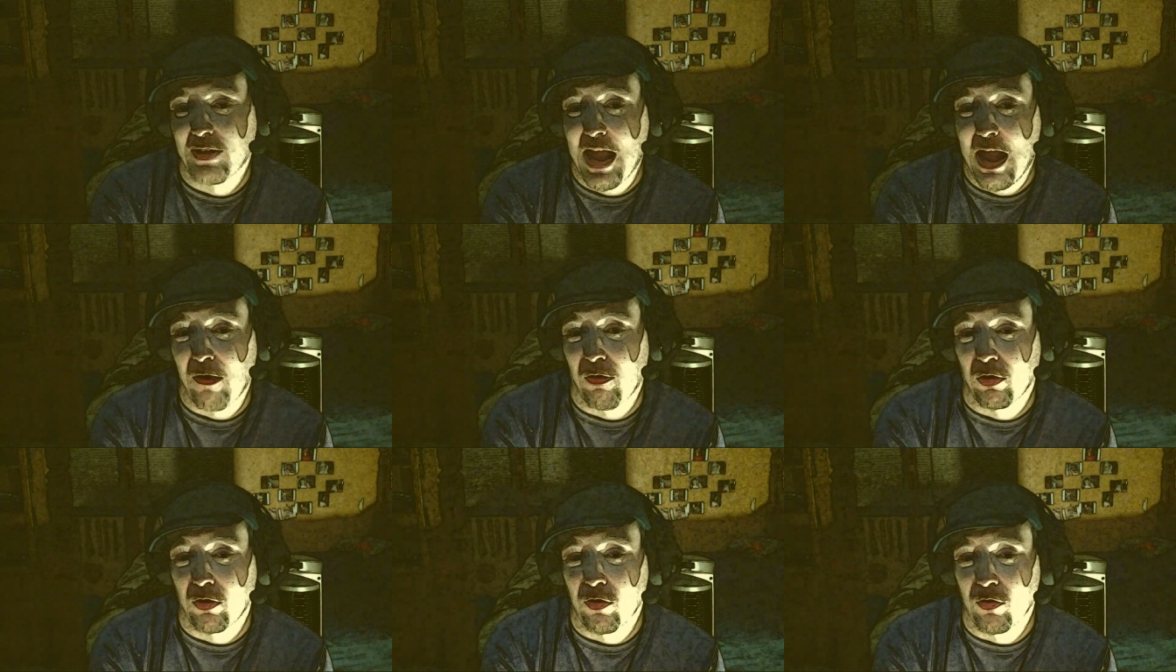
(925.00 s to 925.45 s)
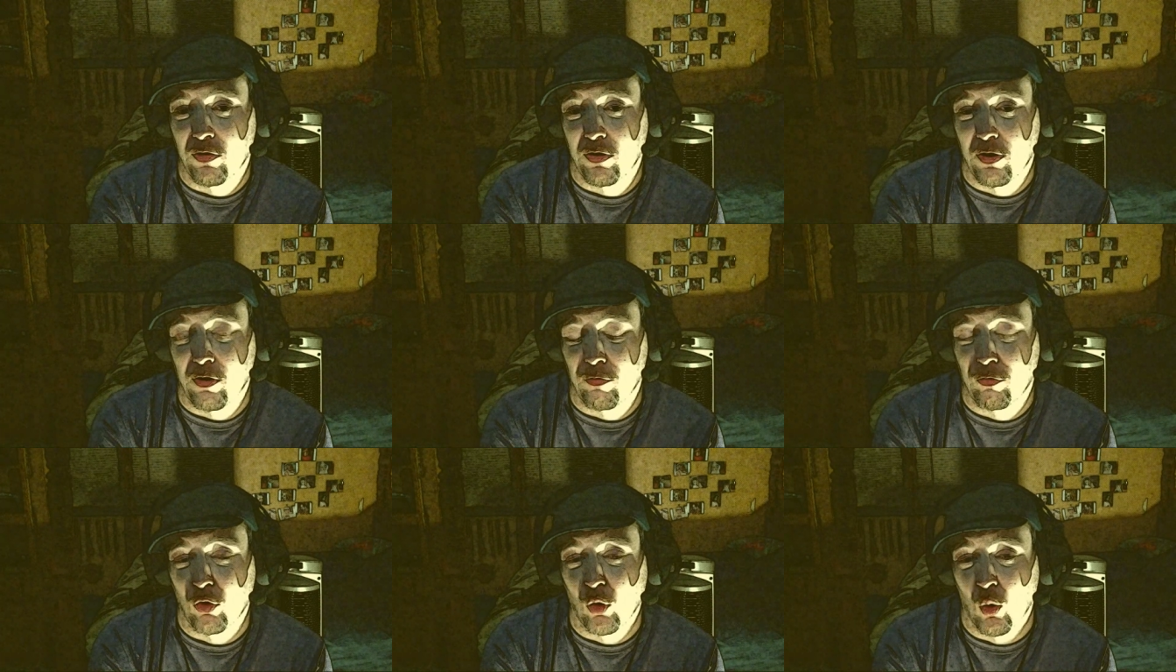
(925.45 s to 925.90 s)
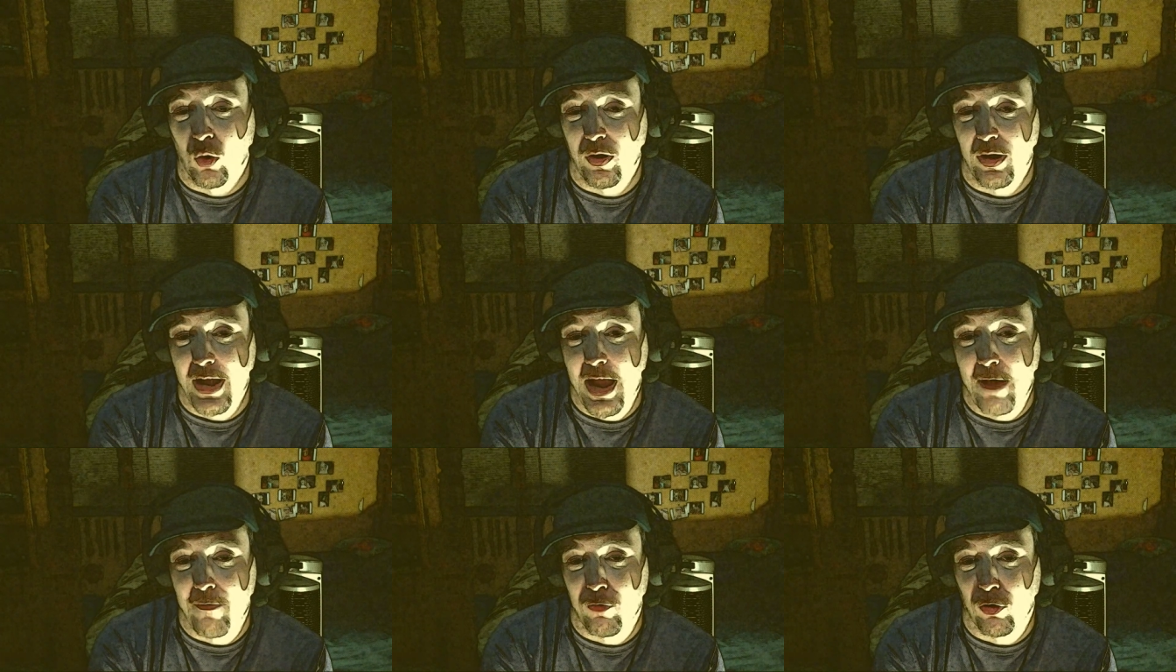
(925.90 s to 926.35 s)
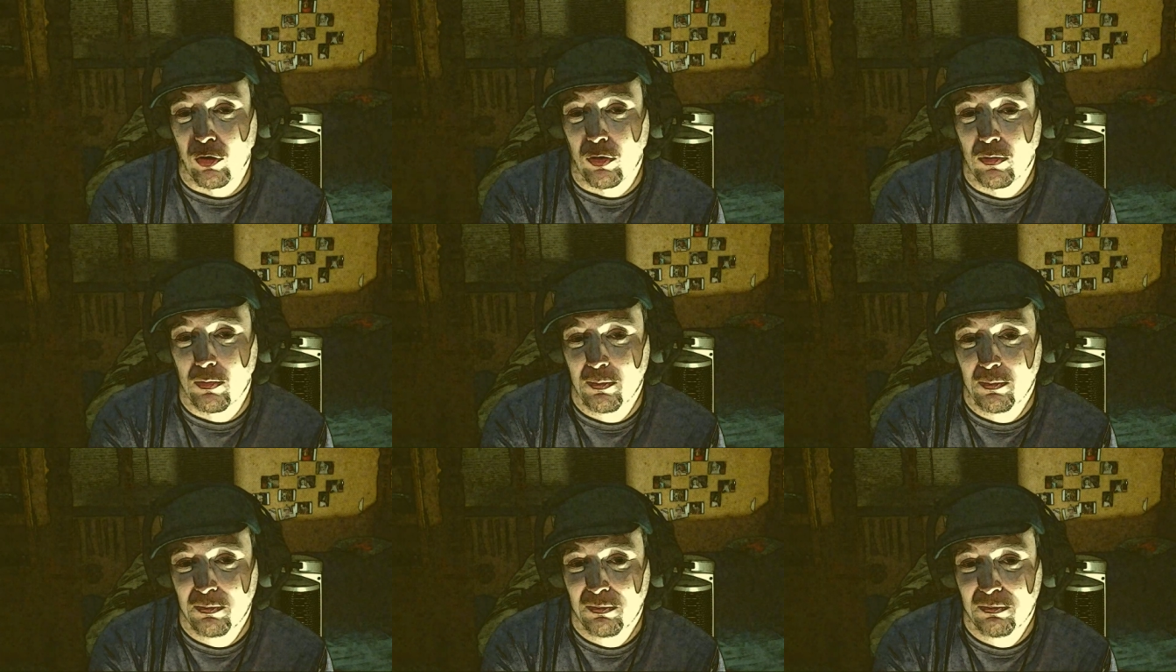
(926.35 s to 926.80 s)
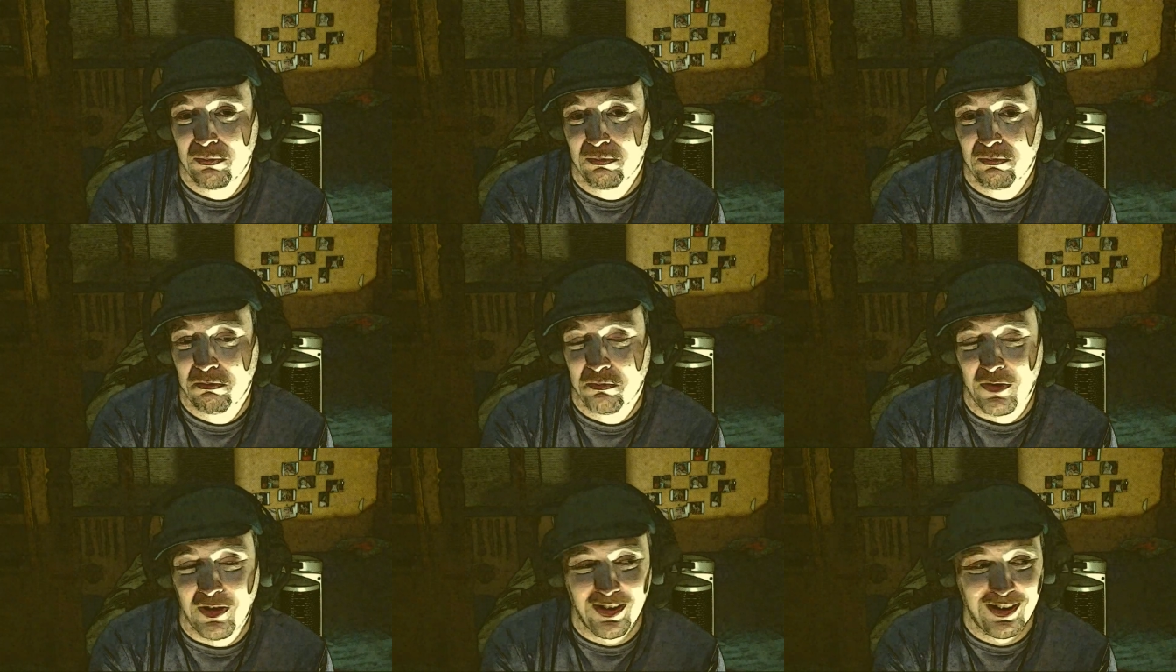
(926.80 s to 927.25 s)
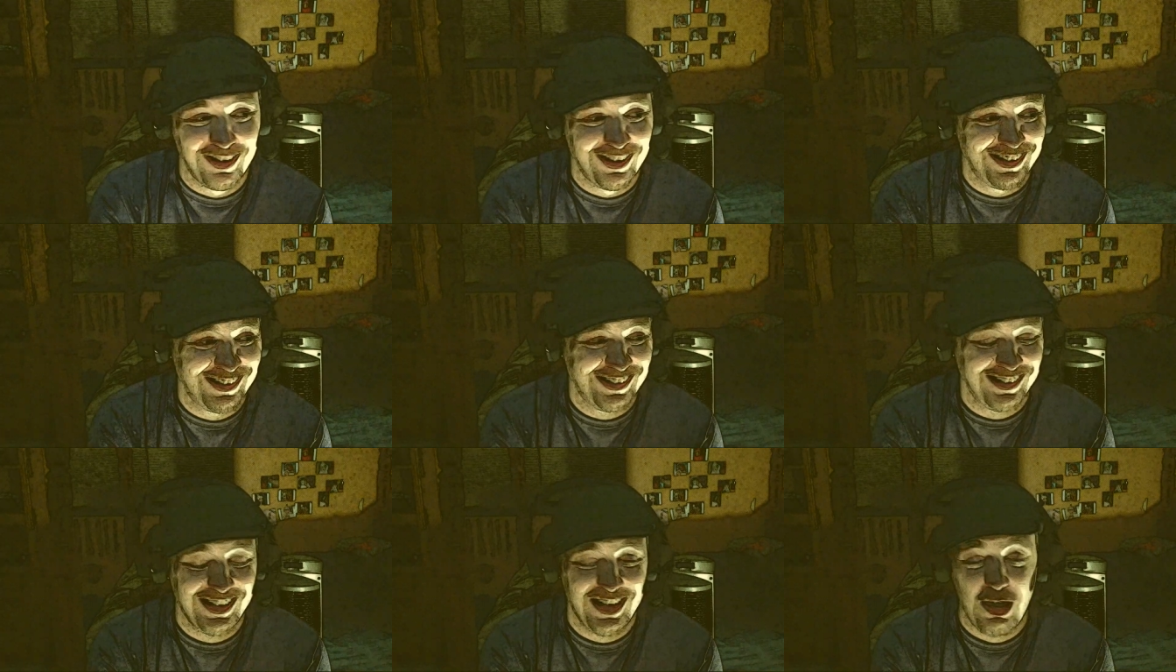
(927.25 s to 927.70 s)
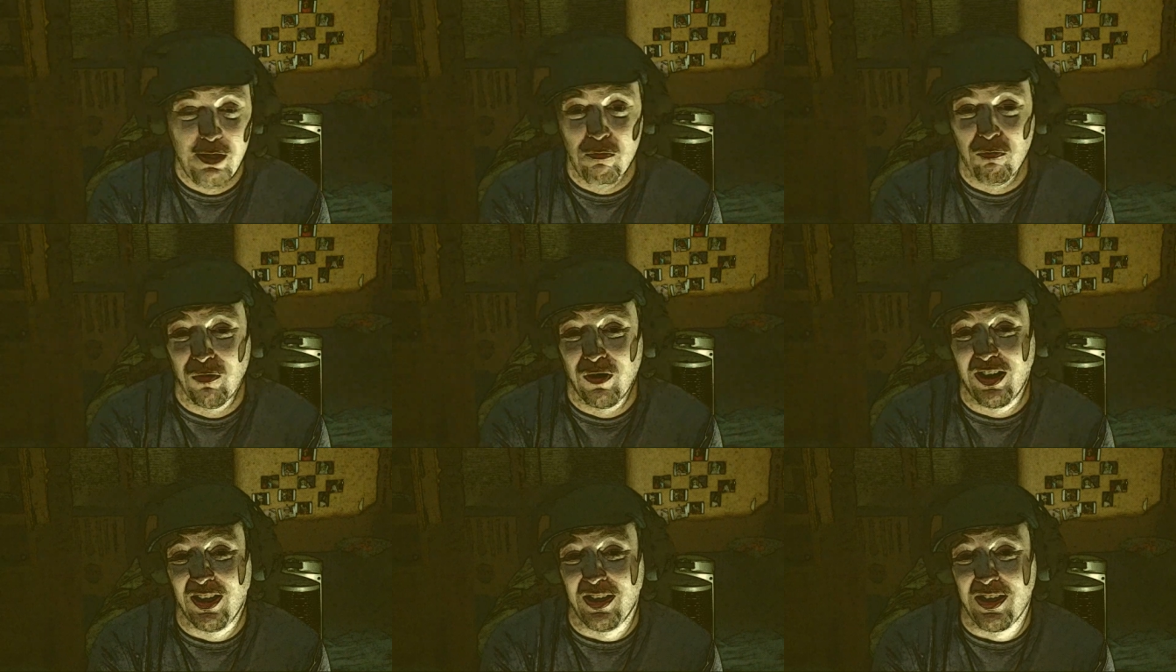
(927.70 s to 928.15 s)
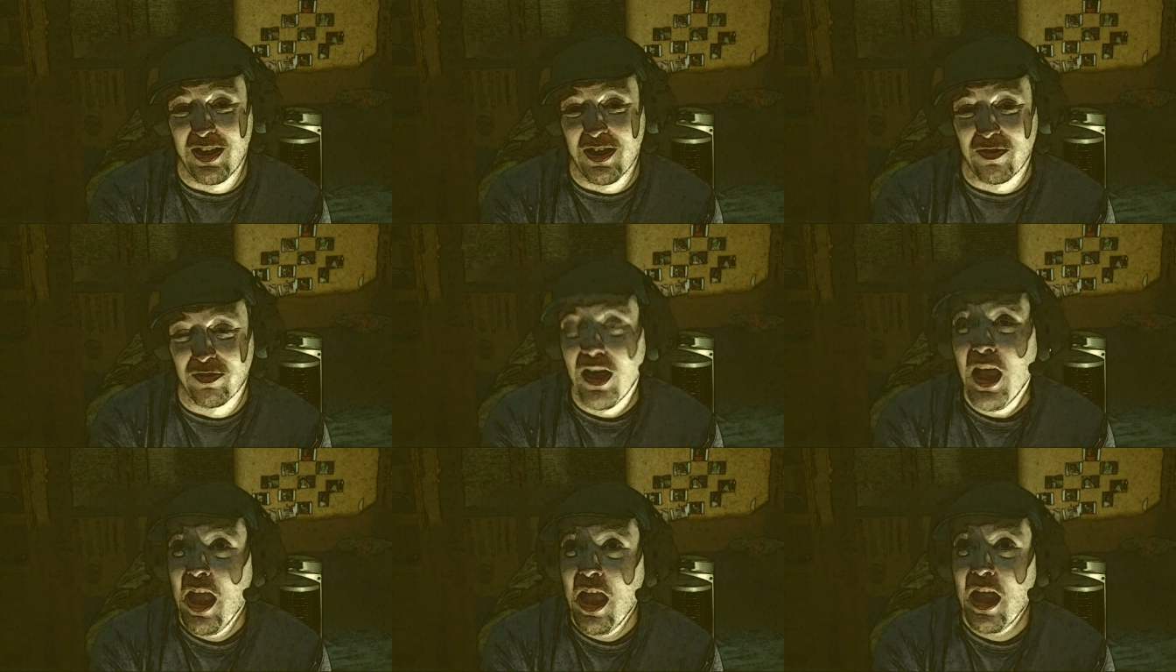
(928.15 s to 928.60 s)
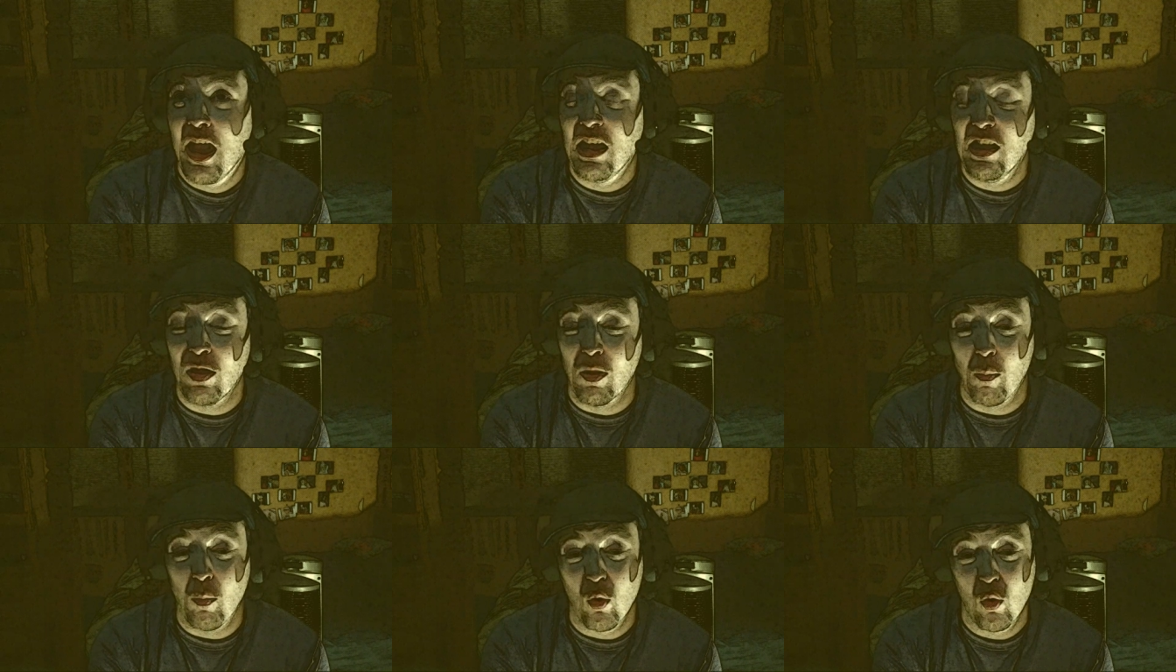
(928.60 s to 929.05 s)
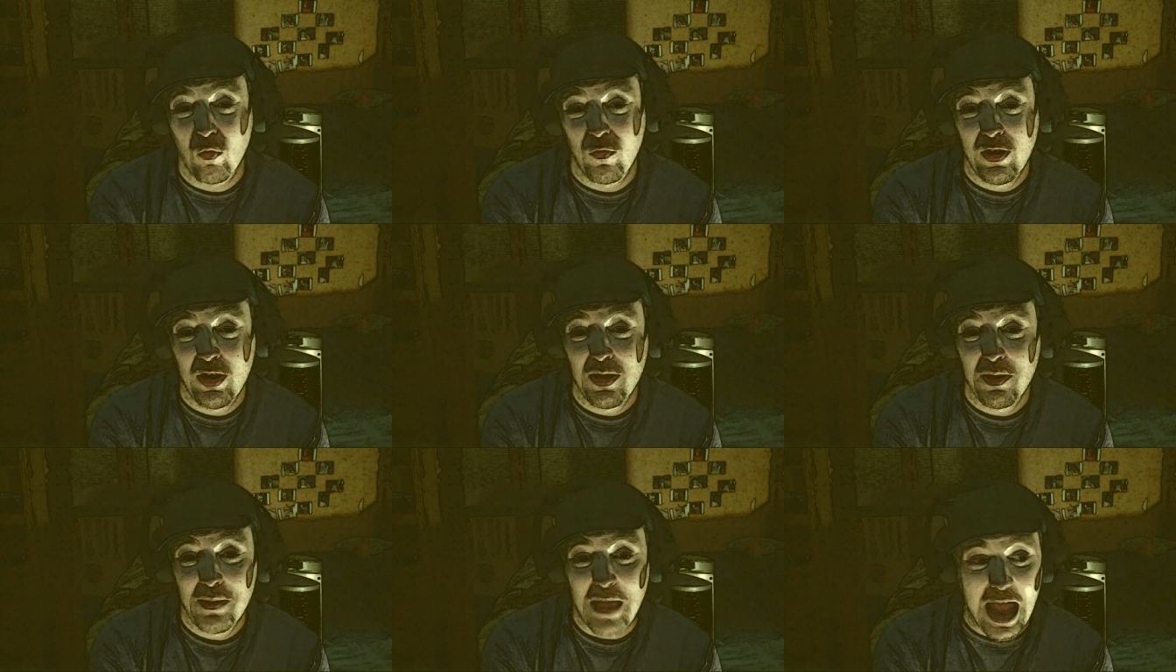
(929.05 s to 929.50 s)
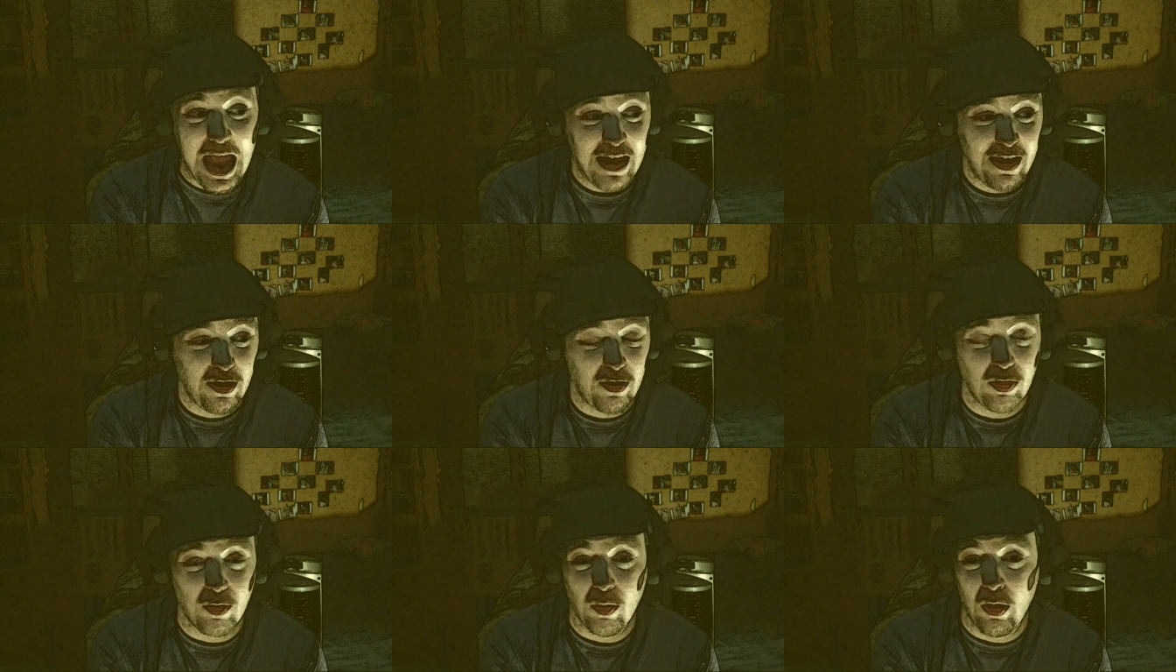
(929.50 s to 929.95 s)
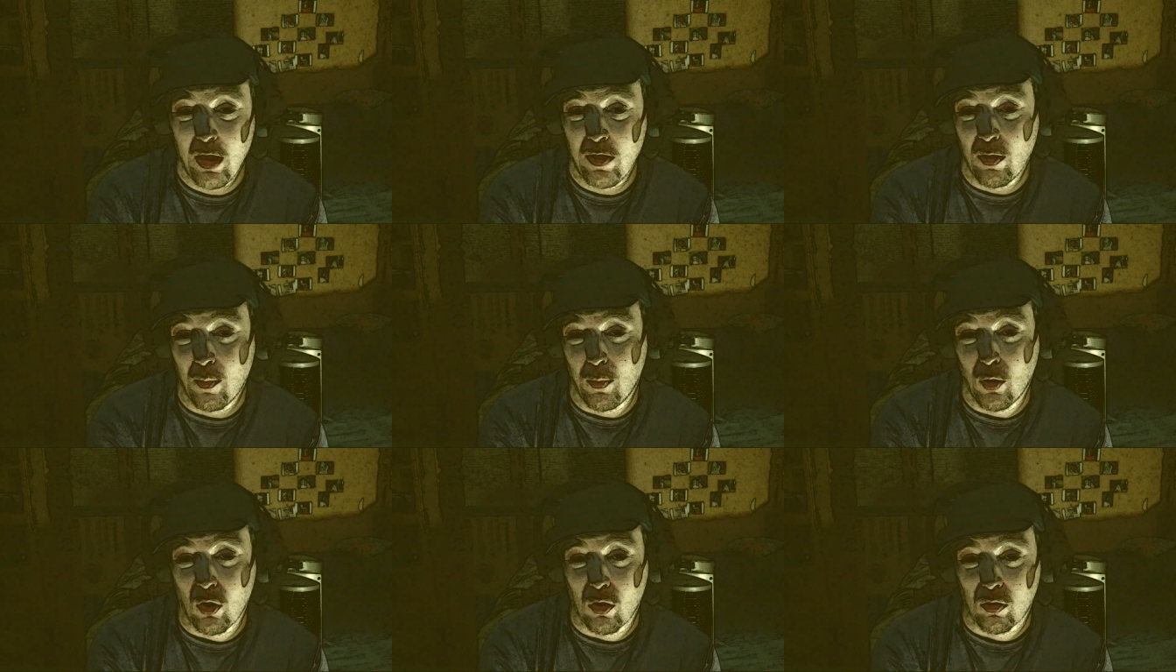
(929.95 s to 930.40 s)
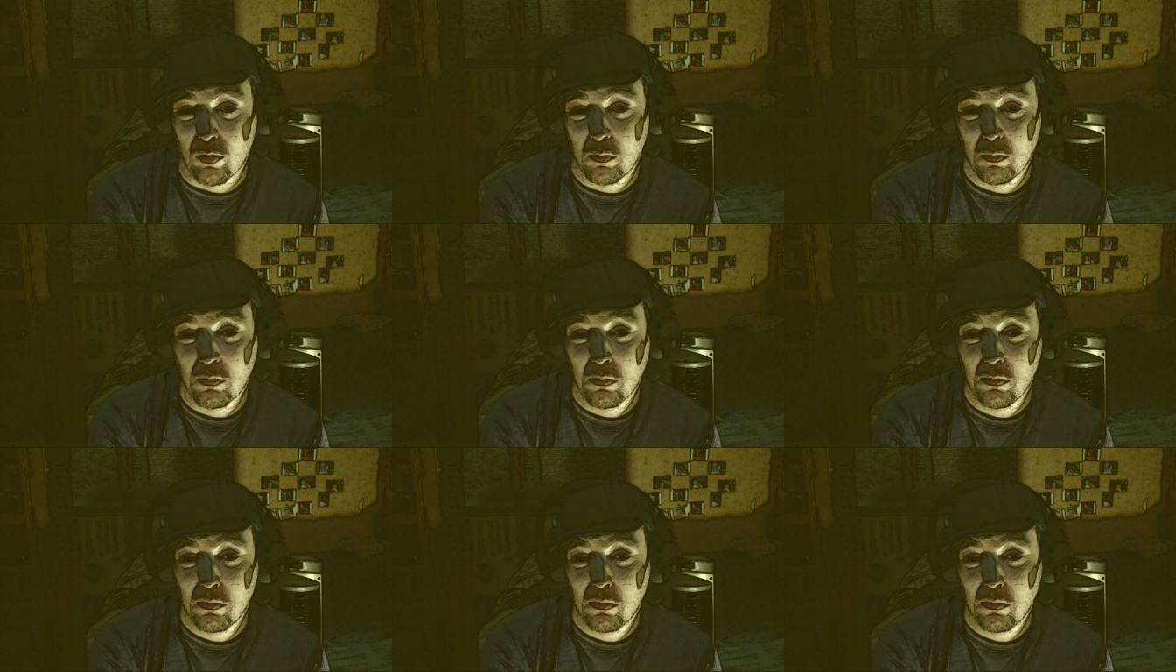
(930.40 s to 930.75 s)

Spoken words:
characters in a story ever. He really is. In the movie and in the book.